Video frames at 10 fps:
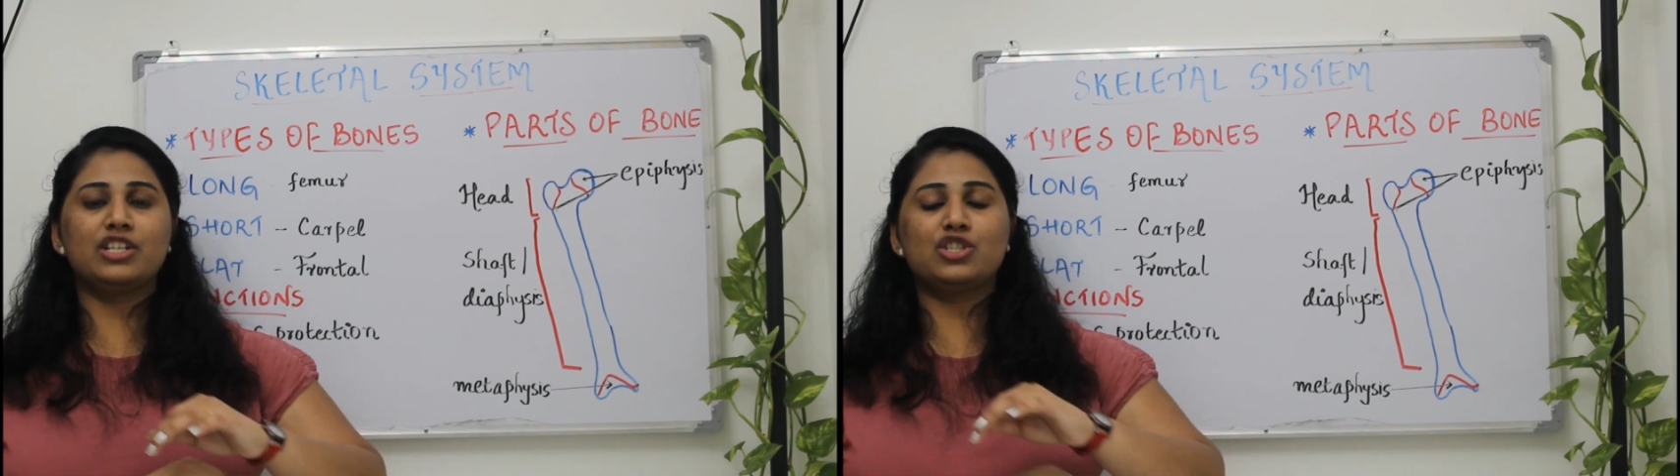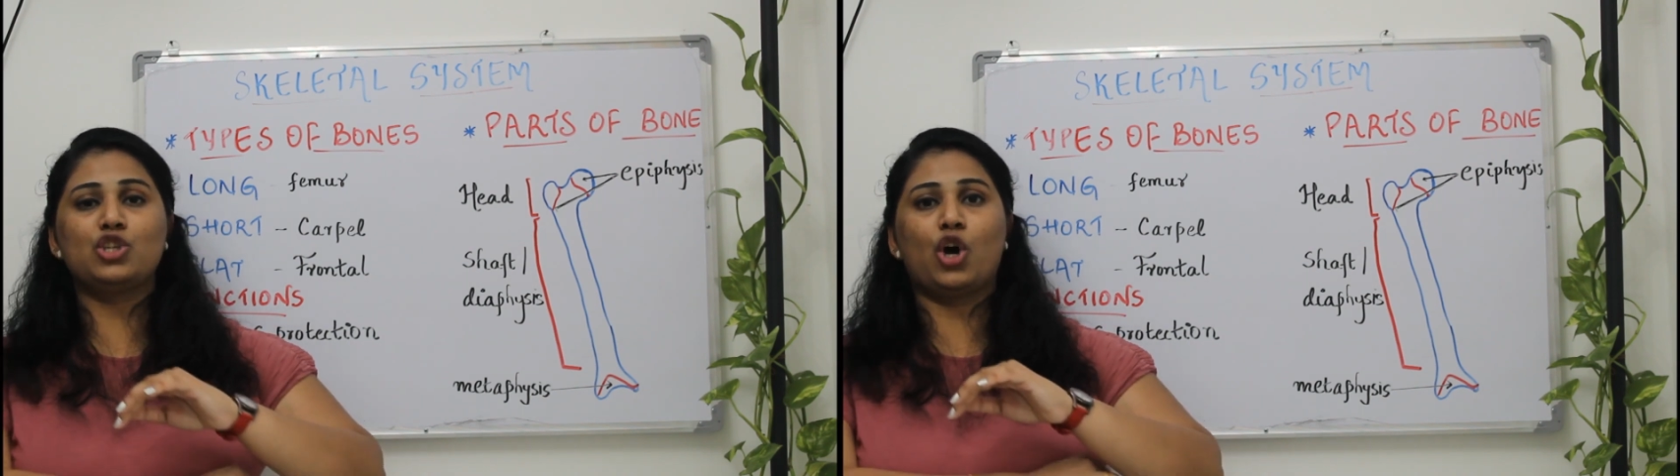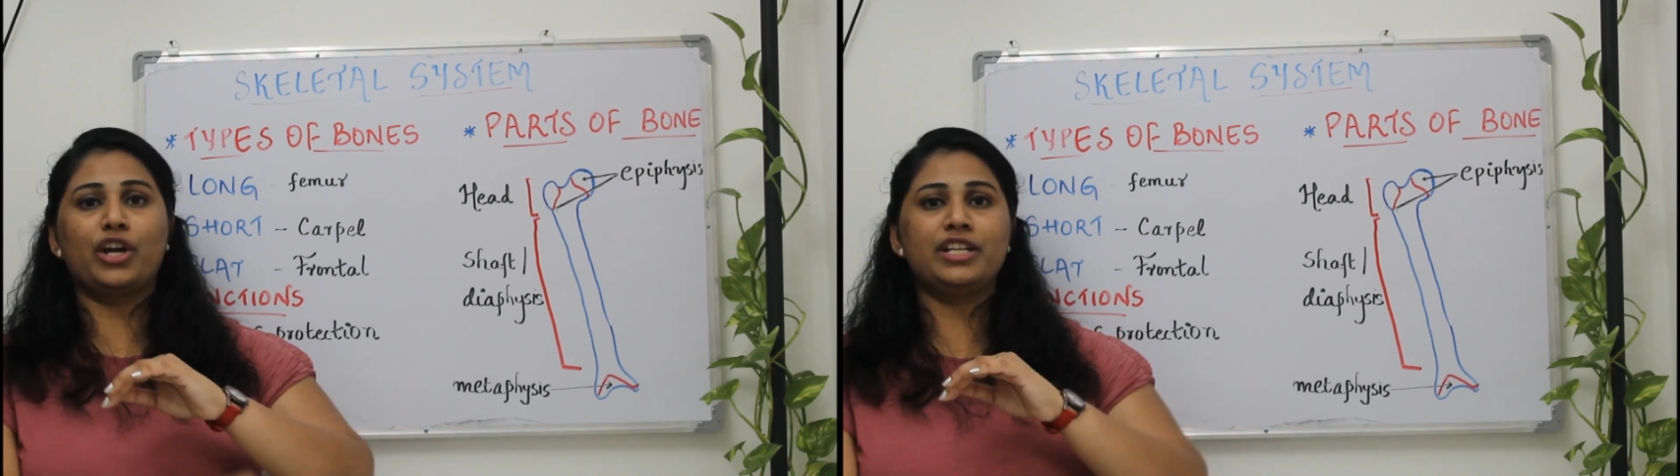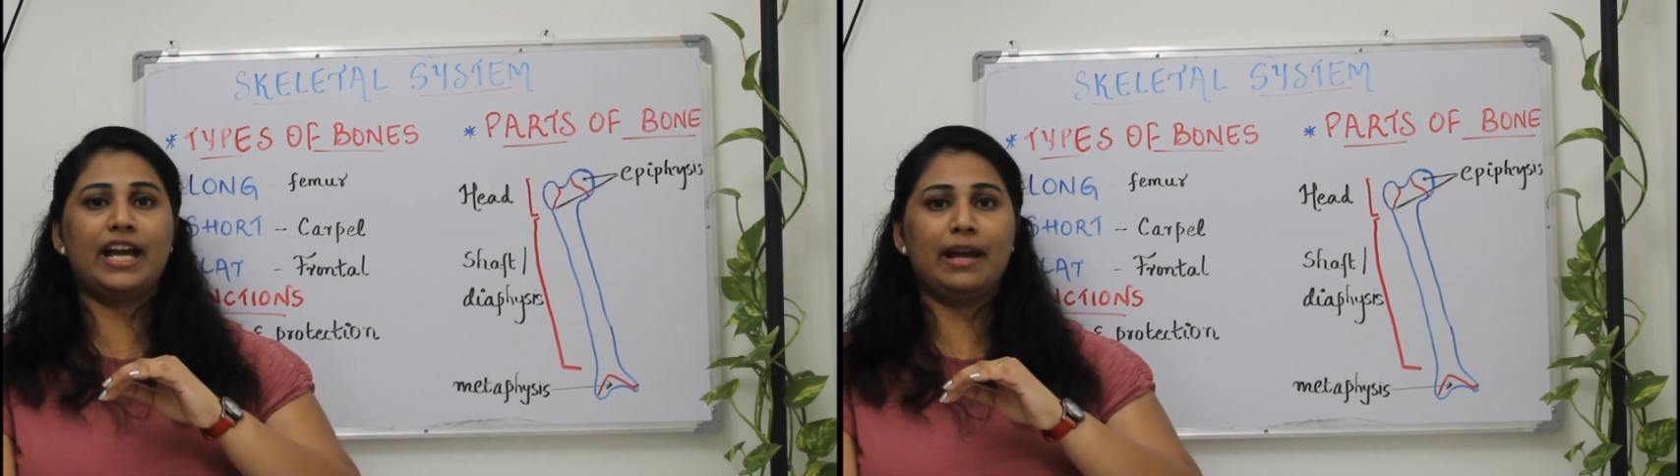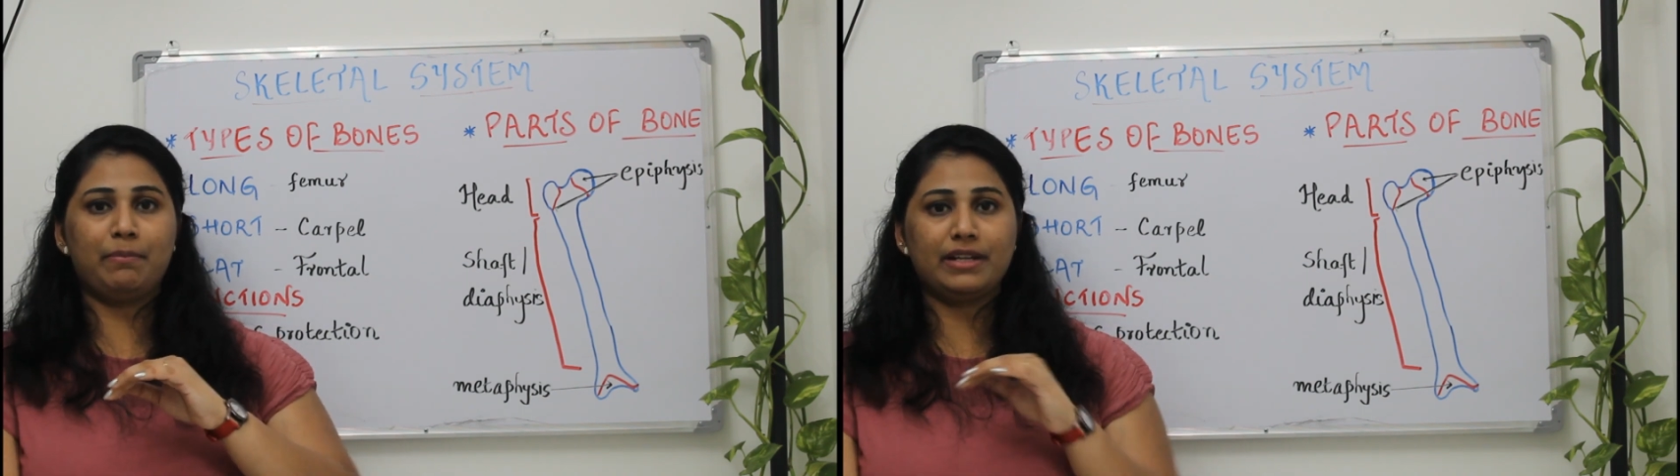this joint
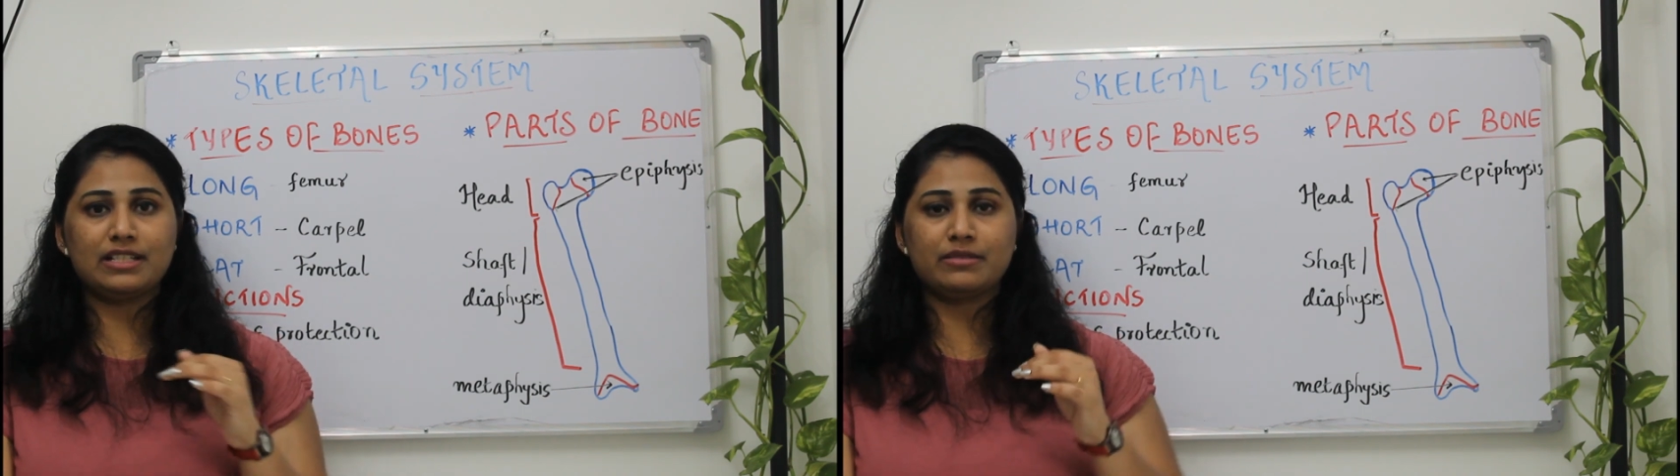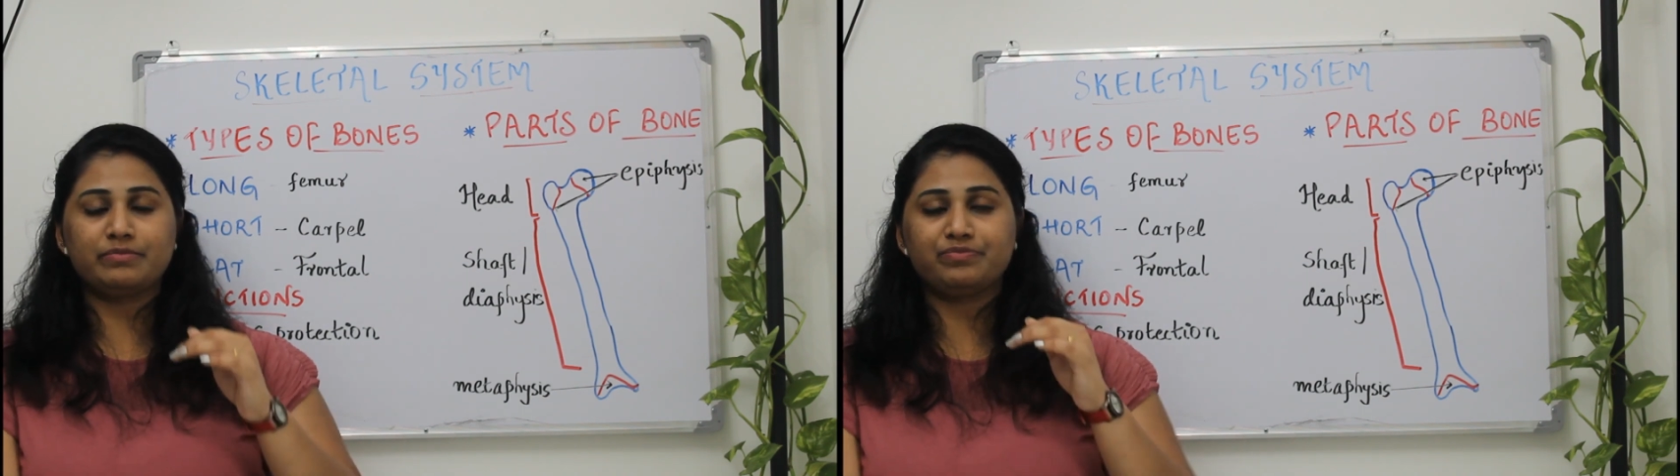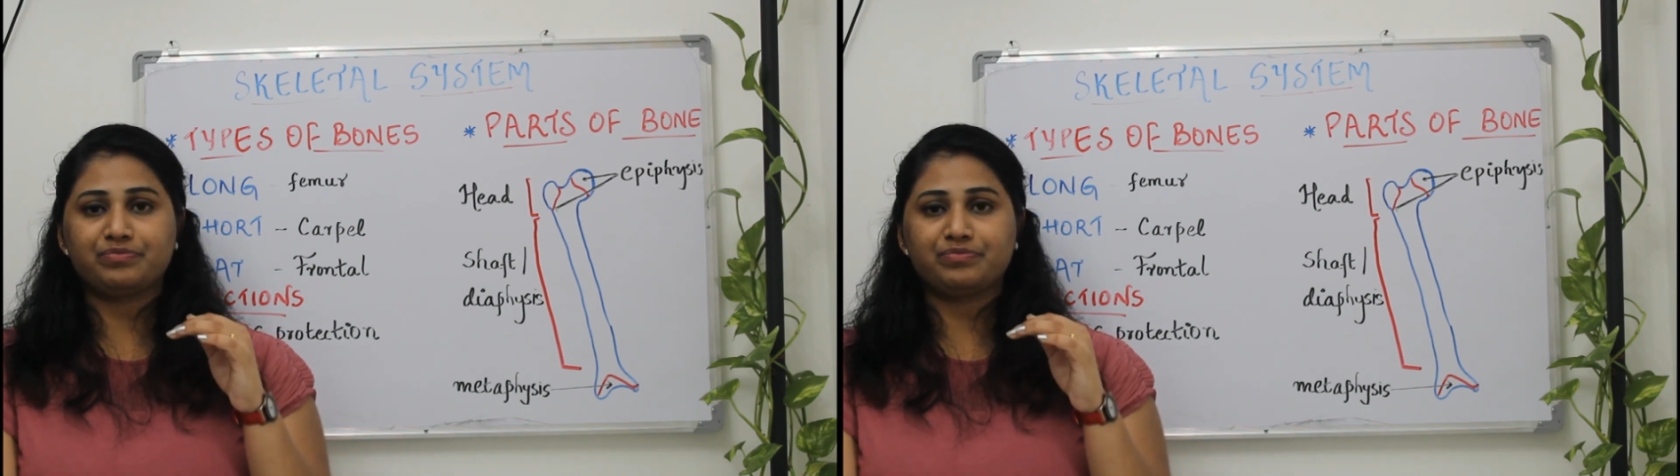happens?